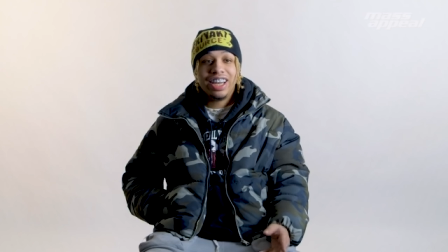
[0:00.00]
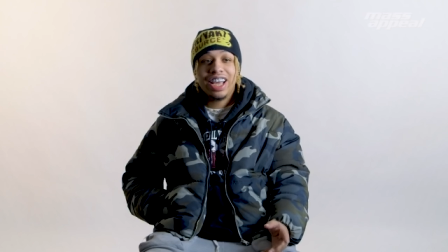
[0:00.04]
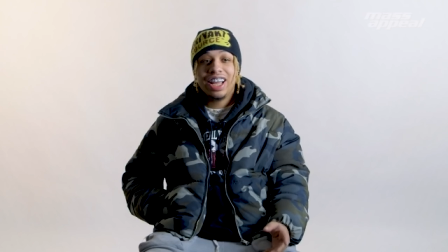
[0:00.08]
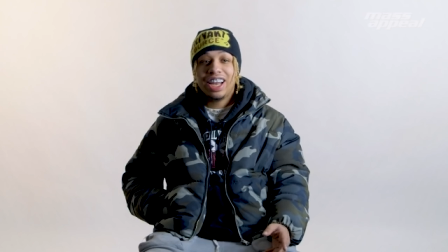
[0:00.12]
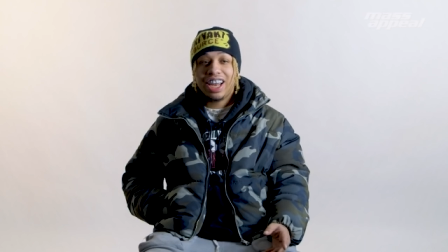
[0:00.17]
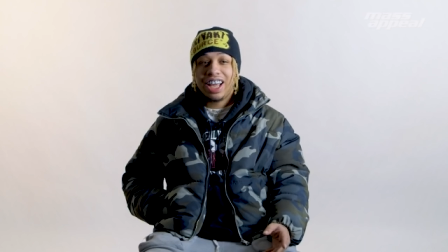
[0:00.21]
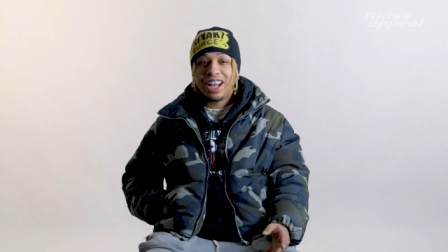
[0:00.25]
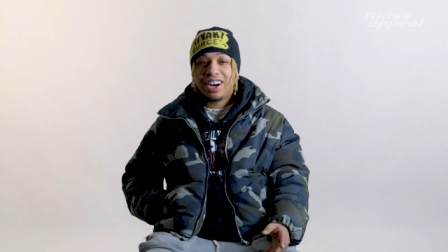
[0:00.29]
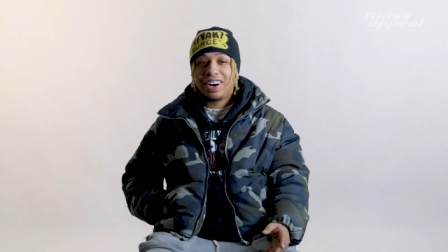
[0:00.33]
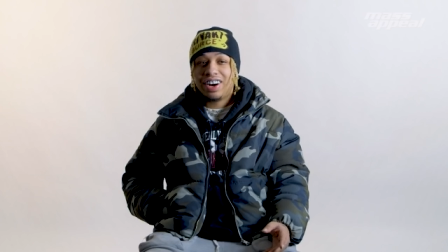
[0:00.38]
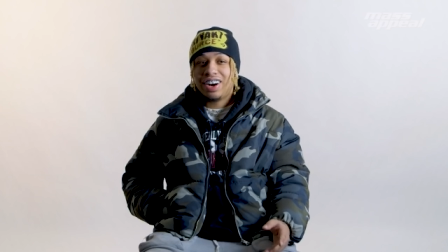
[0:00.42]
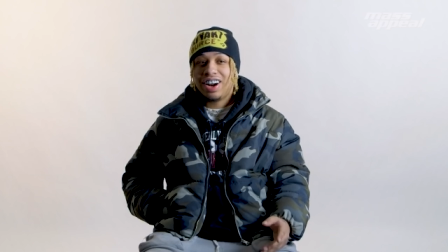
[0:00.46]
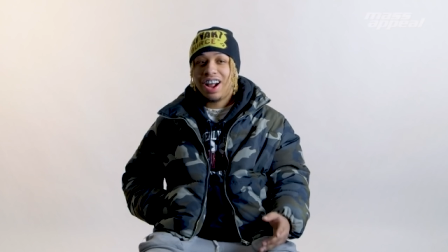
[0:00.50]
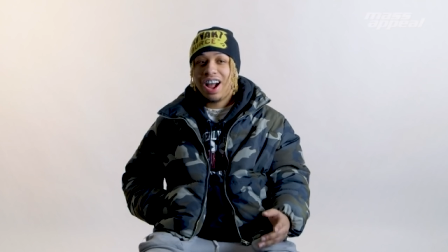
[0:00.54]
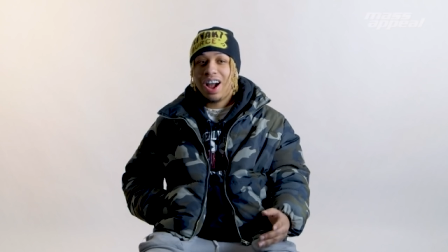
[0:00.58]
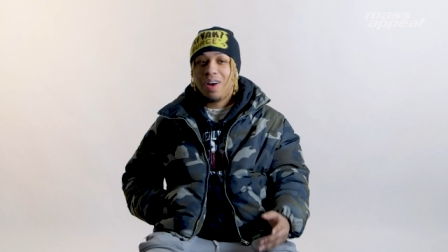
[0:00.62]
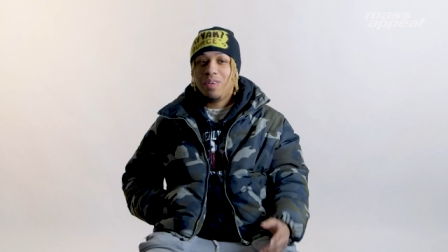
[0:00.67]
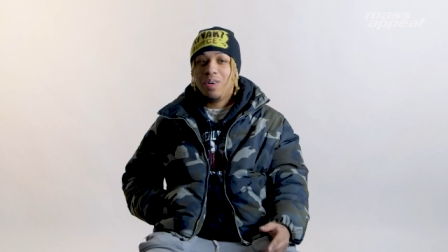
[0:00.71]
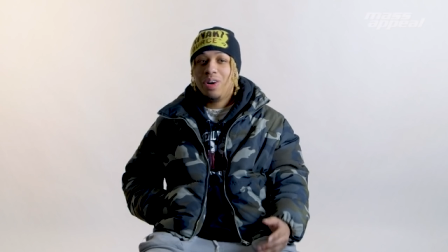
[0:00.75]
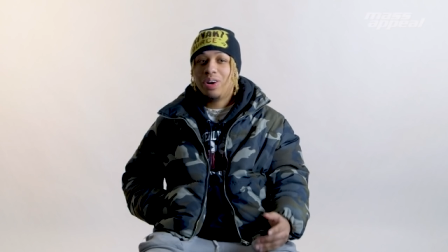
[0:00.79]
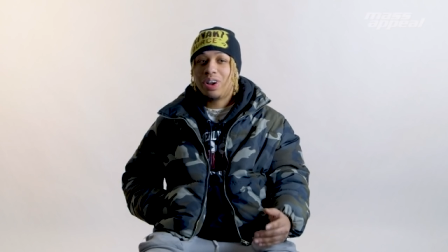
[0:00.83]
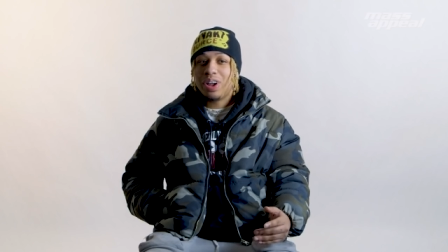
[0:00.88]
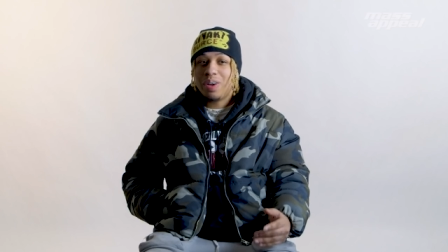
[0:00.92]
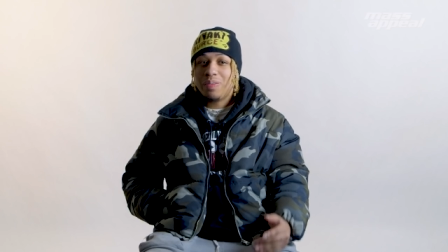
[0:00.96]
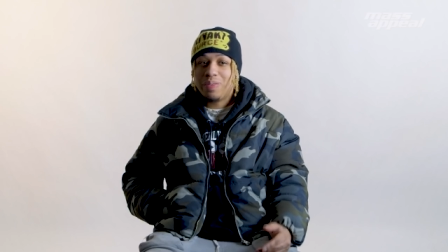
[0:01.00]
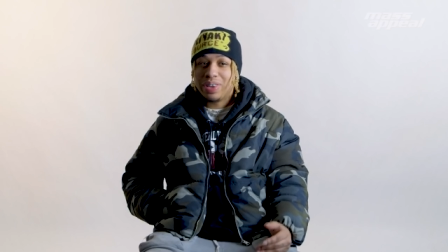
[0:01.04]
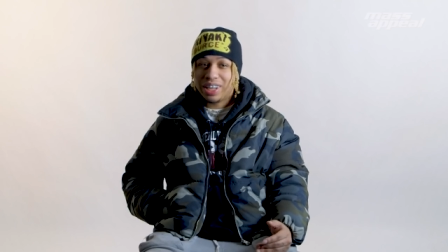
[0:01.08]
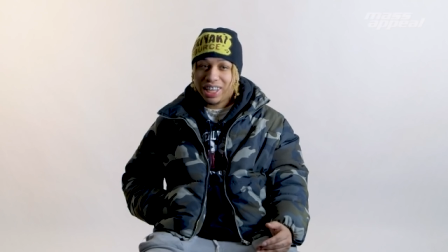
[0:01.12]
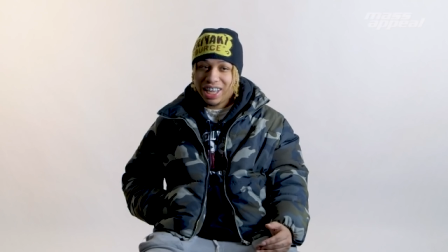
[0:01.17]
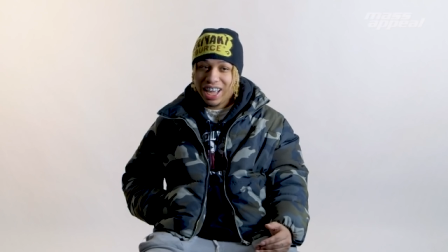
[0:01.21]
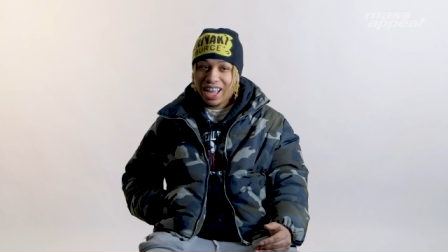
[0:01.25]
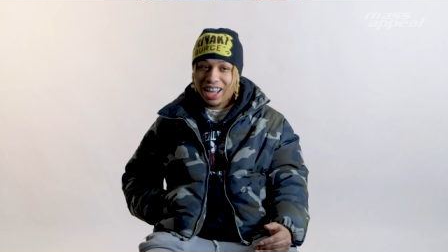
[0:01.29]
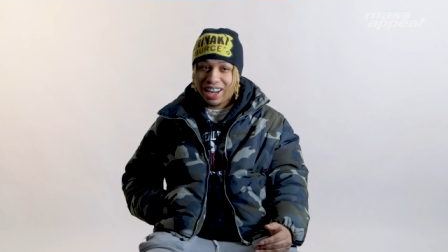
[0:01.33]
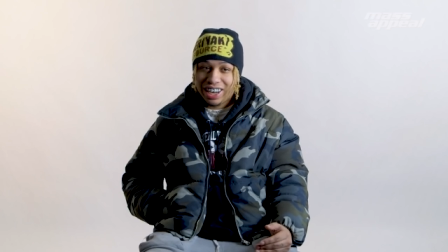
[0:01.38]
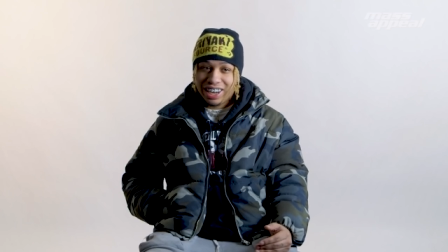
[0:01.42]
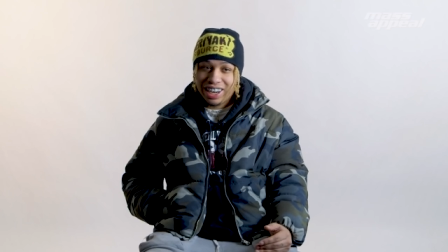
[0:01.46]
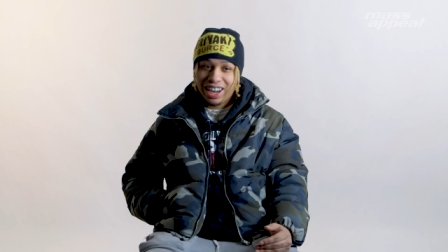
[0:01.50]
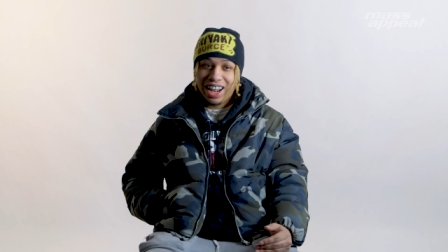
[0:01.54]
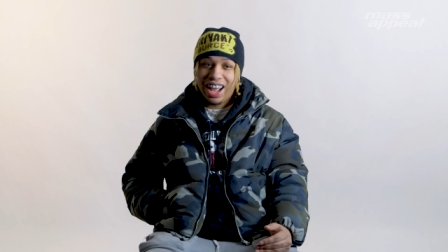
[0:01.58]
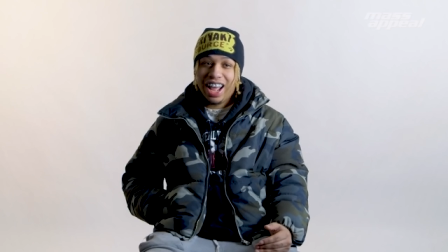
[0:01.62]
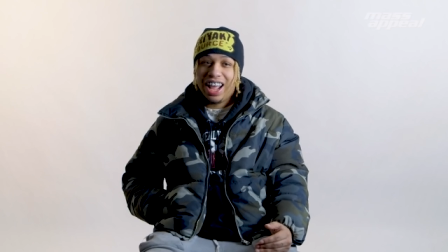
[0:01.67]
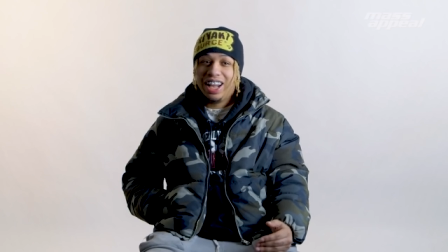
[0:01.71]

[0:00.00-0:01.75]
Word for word: Day later, I woke up again